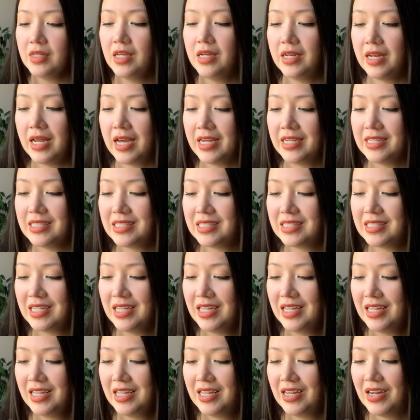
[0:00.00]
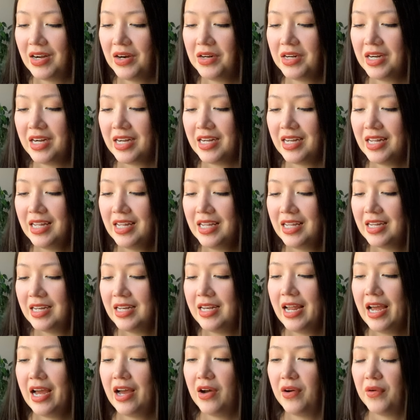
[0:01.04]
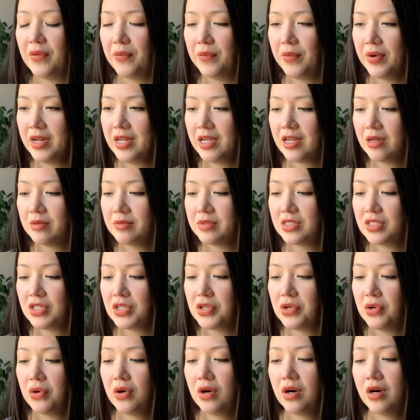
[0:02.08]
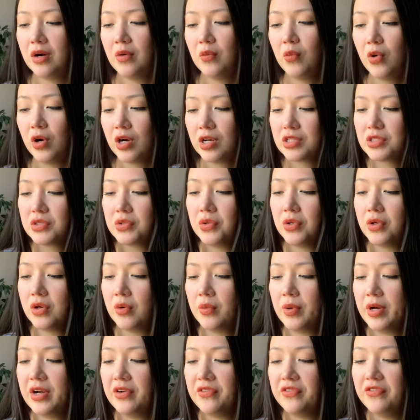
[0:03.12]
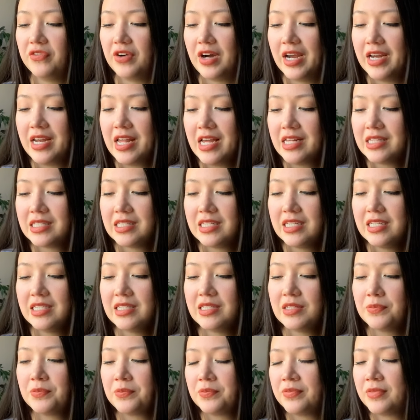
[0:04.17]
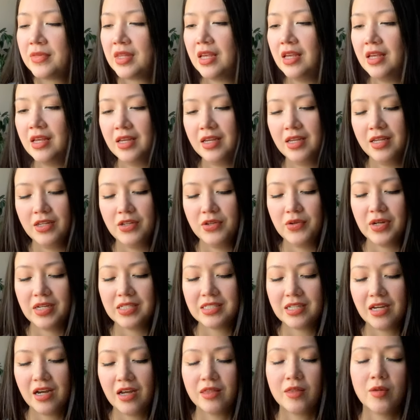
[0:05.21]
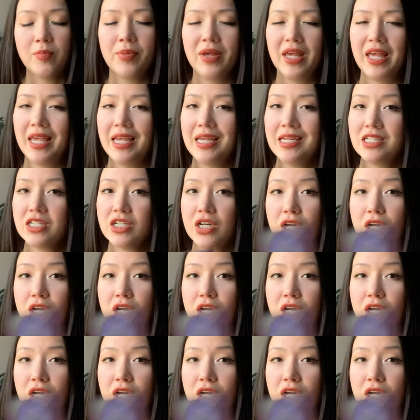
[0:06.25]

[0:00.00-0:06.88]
Nice. All right. Now, when it comes to your work, school, career, and finances, you guys got the Page